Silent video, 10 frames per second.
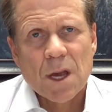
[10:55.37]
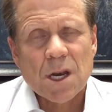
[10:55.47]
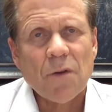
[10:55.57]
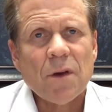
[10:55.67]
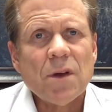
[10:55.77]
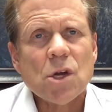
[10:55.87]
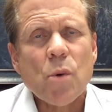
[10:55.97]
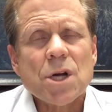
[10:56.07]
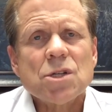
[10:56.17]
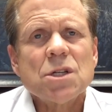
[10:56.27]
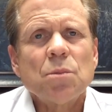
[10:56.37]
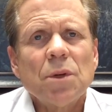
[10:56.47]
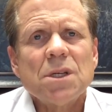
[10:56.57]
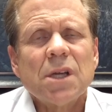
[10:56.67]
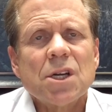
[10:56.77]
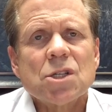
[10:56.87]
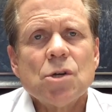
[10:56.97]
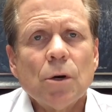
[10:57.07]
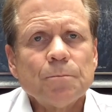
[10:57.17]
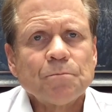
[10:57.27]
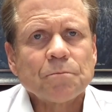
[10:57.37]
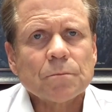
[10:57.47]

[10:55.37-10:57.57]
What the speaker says: Now, if you have any questions, please let us know.